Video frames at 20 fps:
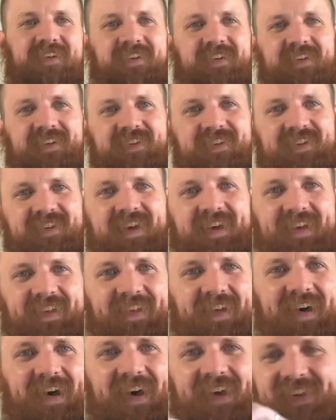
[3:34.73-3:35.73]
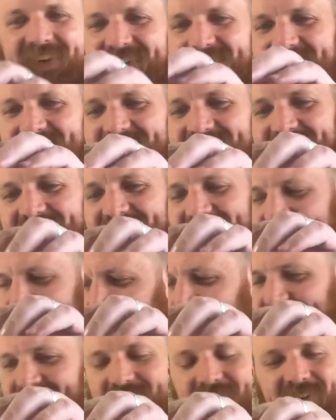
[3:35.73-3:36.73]
Say a lot.
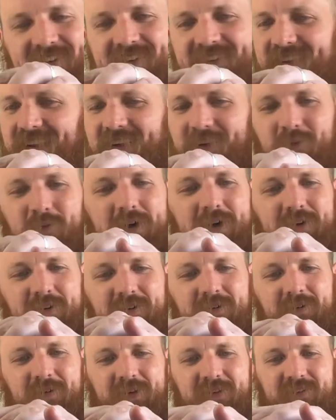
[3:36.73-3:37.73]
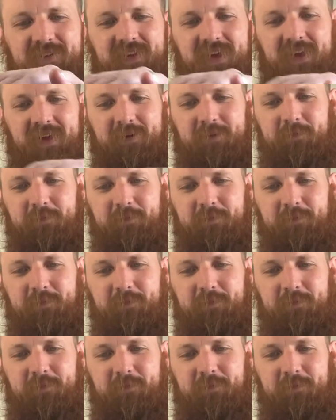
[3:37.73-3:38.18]
It's like, well said.